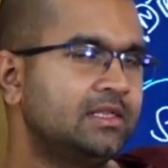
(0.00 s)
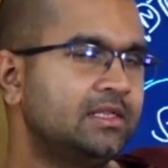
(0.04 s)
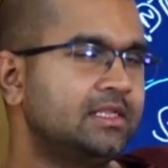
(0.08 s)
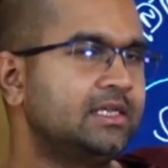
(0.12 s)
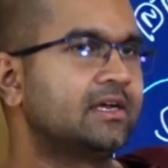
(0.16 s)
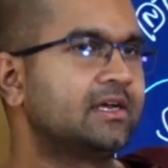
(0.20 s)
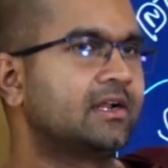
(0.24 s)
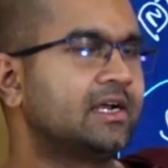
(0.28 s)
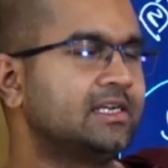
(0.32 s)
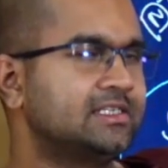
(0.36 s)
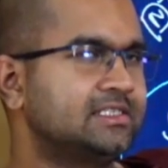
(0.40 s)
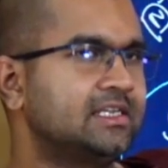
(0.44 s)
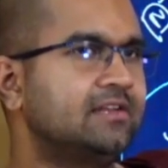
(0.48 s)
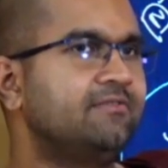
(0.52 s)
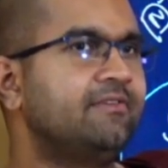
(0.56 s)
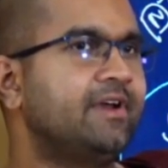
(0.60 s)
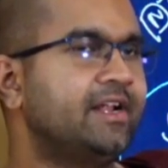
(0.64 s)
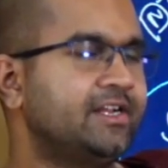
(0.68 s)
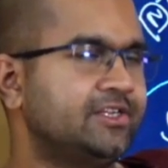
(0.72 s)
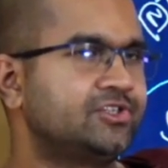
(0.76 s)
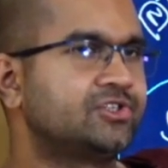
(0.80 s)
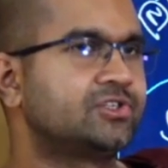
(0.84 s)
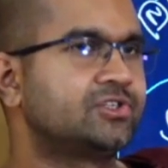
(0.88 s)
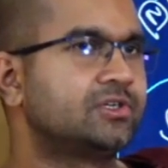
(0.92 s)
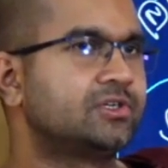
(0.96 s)
They arise and
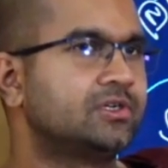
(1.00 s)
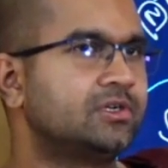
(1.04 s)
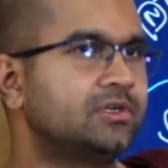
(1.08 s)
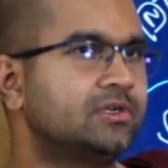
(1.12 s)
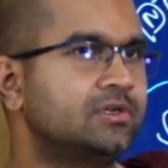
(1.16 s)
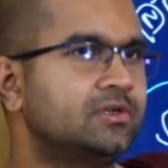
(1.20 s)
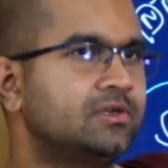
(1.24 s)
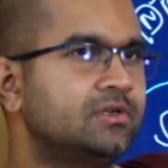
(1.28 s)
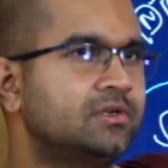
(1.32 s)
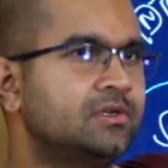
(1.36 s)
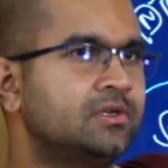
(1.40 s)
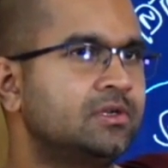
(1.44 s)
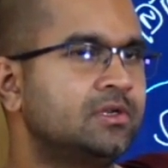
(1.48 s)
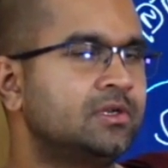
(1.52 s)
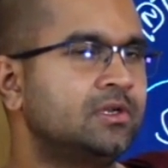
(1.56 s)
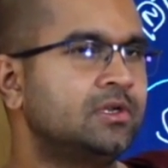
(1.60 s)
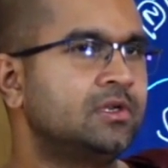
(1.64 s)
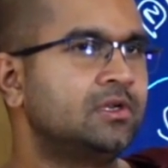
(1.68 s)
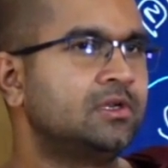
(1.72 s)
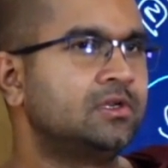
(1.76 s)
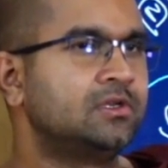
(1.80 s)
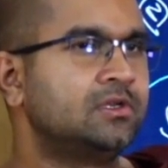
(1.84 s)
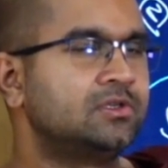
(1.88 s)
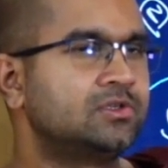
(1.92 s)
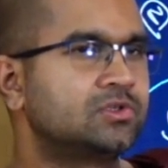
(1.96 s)
vanish.
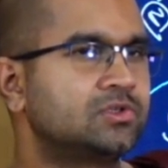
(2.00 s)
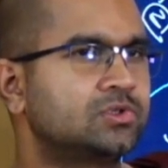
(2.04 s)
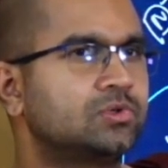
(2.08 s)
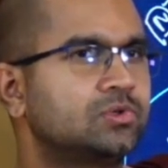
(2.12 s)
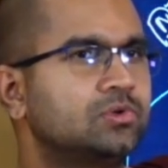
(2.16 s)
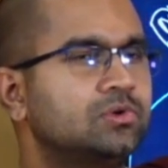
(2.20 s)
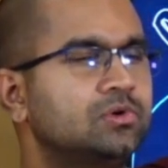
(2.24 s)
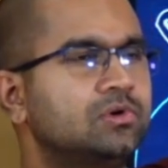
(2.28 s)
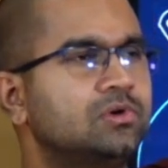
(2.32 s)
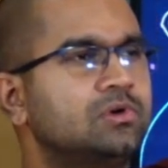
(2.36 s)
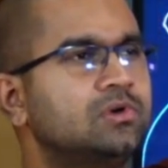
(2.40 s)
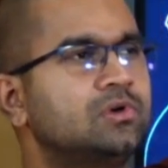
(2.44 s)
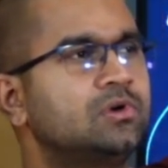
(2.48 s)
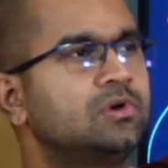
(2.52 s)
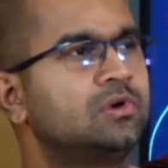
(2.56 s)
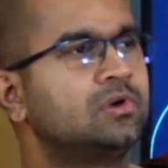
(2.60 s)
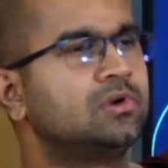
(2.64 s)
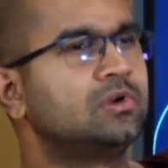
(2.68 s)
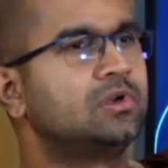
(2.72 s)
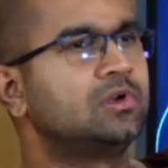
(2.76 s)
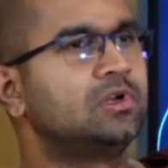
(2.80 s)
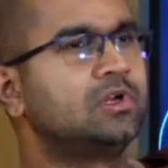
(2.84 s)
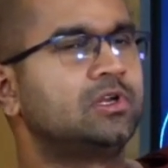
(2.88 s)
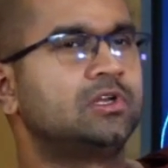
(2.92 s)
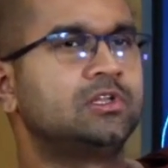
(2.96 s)
So
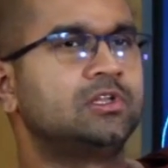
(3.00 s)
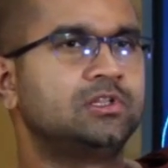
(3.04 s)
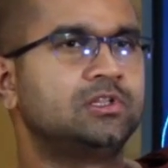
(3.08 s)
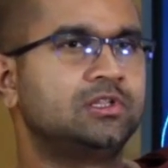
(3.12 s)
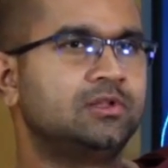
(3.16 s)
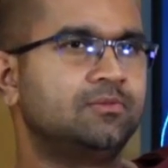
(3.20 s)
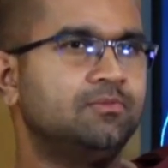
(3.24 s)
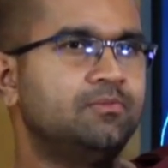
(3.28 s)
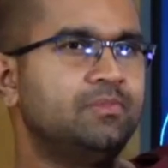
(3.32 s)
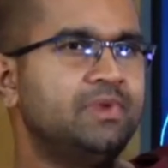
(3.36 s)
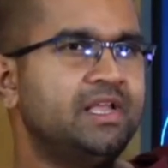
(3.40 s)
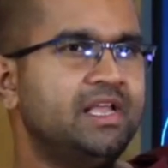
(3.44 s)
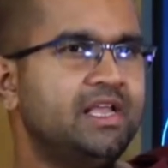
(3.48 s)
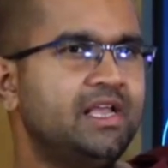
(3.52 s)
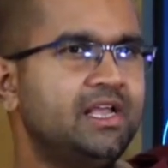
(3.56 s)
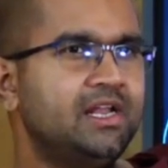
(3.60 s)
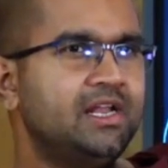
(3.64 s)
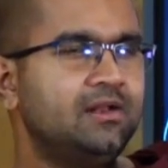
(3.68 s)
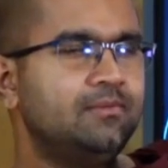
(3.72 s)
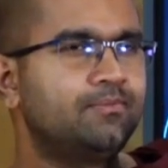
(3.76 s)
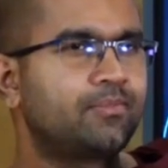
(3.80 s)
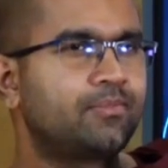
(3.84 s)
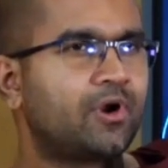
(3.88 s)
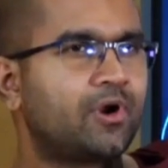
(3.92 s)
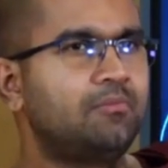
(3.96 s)
the
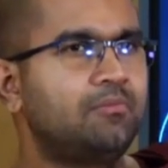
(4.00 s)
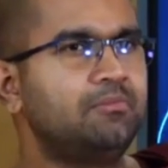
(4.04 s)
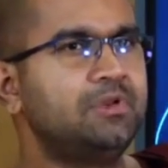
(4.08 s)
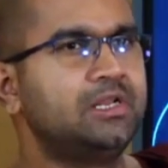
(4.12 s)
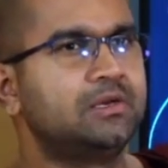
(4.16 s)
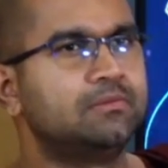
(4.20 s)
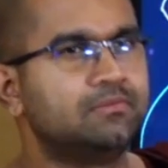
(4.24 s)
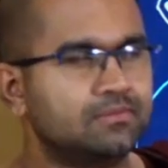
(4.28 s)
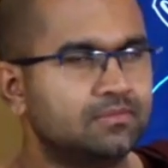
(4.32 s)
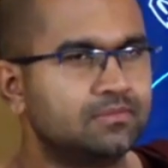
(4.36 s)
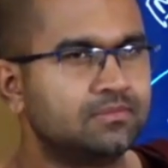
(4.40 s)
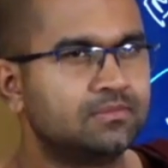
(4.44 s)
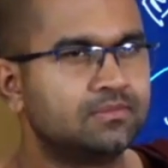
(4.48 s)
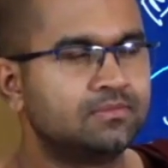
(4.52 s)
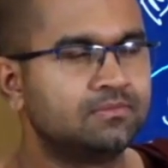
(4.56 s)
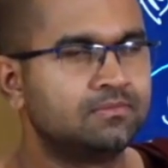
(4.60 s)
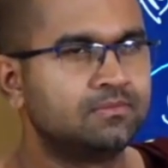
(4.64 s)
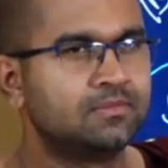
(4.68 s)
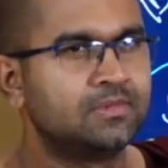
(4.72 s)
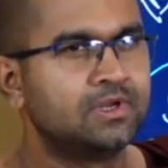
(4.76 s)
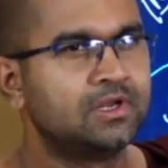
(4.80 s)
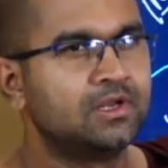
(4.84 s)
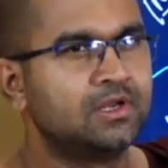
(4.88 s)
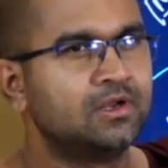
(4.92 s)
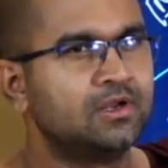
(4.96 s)
main problem
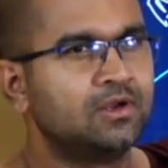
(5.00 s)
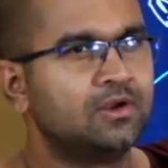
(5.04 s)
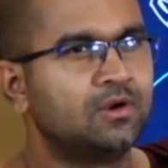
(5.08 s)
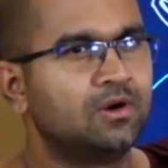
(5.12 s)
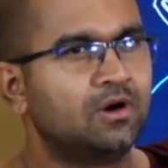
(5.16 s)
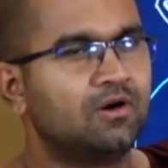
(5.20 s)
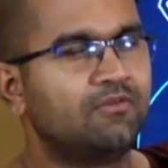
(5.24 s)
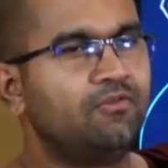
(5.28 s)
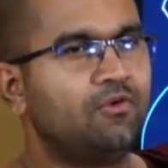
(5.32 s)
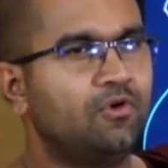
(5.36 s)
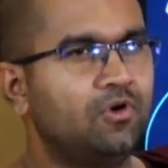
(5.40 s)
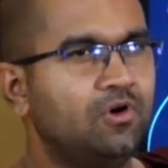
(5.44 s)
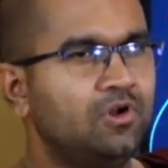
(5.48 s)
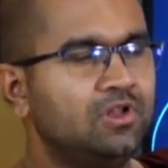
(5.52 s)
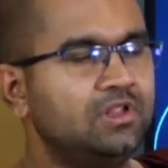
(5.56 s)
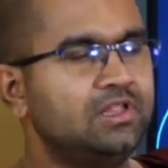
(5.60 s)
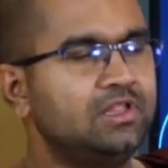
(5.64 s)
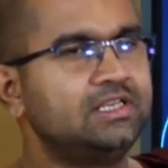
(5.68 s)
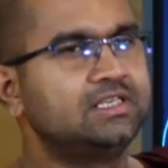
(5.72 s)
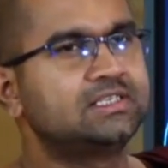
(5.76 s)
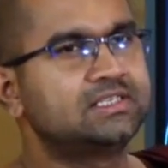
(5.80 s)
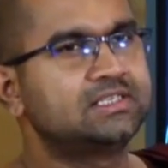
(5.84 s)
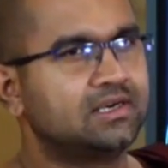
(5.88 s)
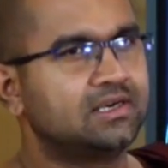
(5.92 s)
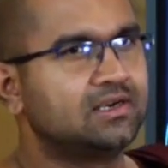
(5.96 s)
of all
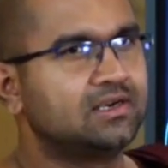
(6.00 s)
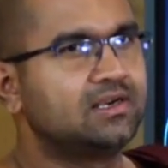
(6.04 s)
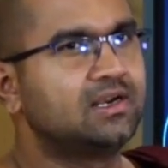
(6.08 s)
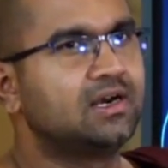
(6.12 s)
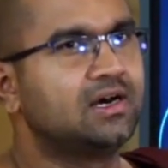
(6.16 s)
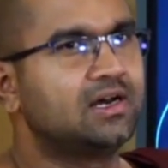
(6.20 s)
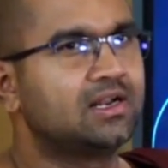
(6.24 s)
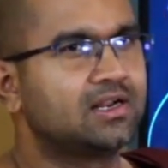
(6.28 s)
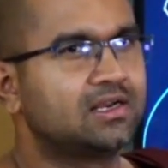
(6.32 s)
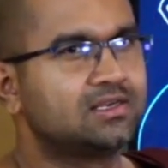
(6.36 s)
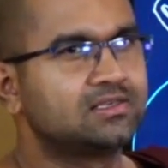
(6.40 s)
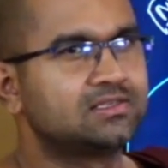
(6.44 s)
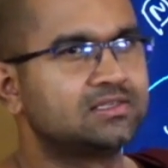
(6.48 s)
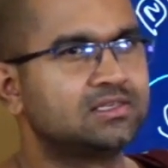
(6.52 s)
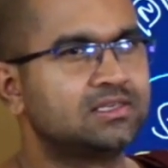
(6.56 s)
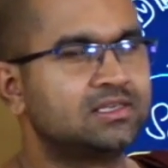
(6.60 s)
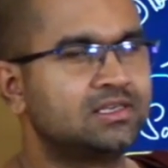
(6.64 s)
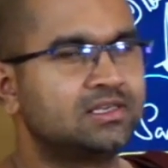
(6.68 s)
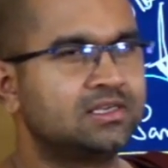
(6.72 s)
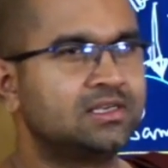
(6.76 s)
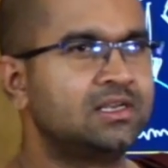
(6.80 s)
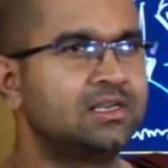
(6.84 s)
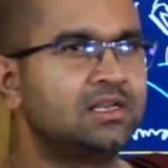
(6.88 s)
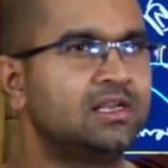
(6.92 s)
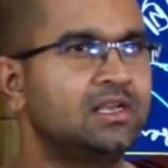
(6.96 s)
these Sankharas
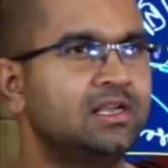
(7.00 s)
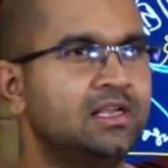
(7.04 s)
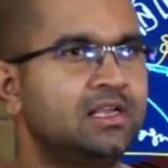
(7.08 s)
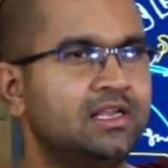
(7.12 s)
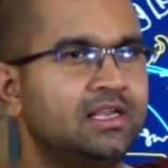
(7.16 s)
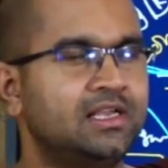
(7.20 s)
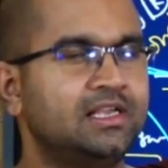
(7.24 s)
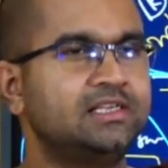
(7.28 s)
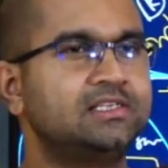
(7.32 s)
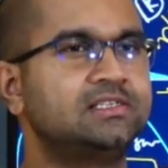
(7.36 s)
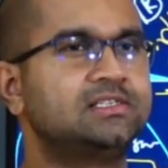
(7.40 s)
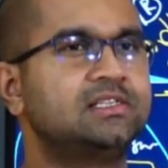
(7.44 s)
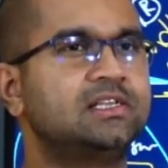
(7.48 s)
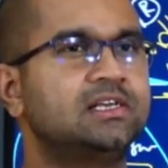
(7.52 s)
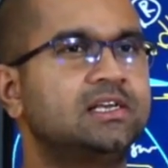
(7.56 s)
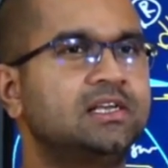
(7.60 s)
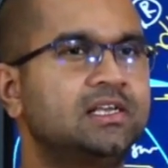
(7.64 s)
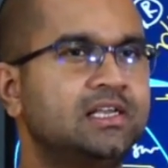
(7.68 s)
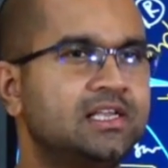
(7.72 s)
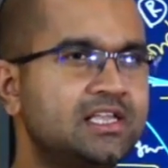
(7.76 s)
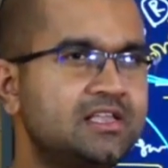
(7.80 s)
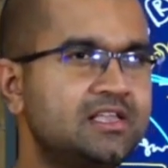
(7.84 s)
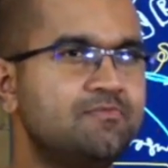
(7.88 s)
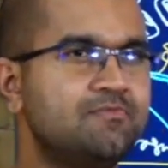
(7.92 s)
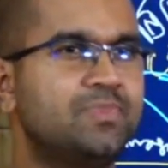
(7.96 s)
is the
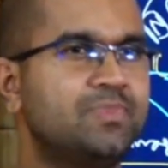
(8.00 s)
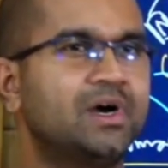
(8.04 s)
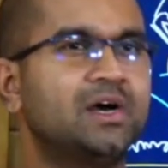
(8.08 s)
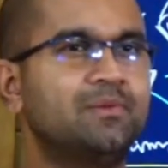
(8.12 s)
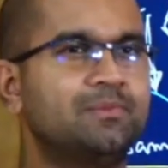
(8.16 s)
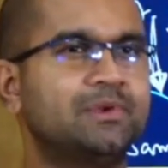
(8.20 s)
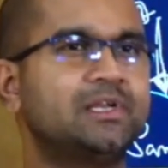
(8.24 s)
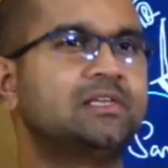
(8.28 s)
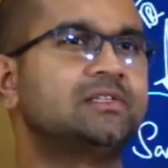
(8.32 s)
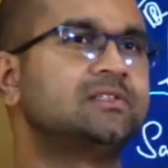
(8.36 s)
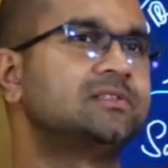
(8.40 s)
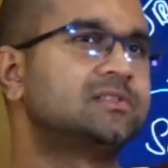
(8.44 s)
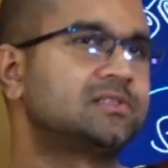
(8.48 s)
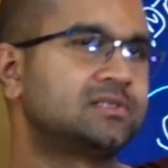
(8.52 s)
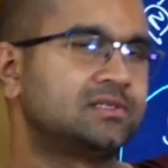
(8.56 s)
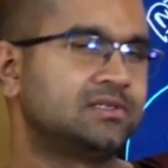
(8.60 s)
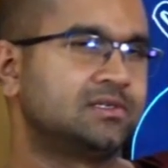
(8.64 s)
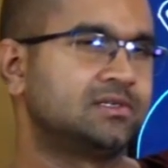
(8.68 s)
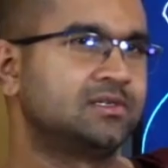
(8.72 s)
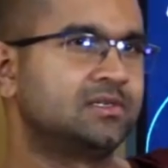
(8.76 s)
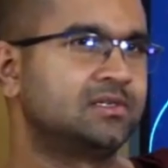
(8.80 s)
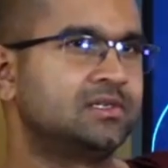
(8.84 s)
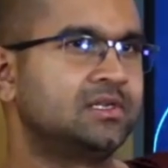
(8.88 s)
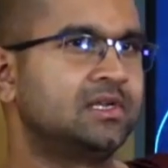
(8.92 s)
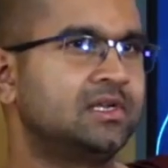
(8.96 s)
impermanence.
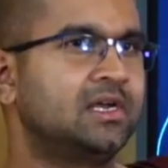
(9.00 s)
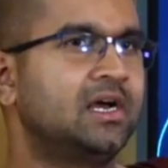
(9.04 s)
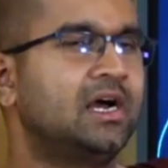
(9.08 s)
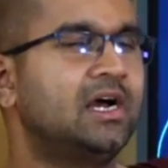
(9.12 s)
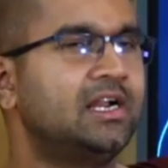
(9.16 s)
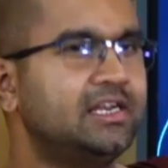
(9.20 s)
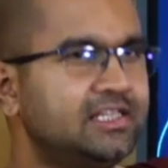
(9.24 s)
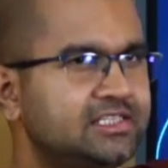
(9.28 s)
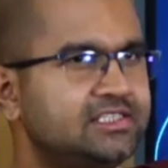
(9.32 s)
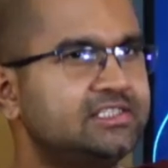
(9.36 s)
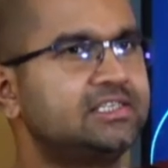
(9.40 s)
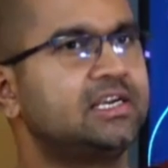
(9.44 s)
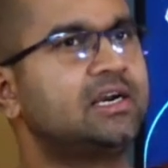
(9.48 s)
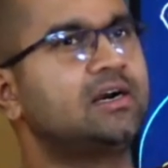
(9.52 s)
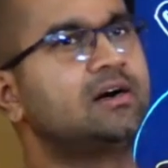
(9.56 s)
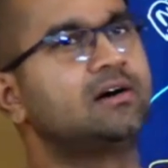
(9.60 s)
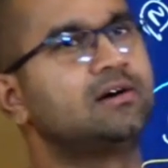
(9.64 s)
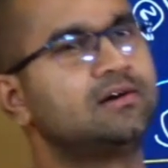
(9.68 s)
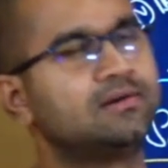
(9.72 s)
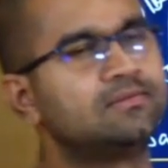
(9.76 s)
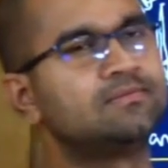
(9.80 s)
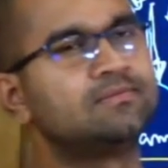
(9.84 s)
Anicca.